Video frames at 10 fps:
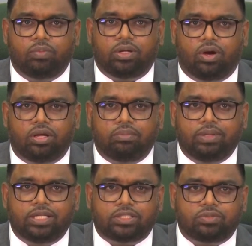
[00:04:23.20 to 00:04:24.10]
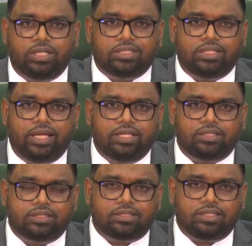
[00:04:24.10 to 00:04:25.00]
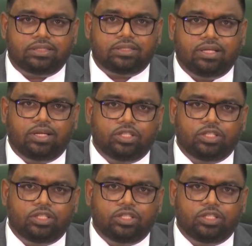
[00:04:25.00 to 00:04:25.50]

with other ministries and agencies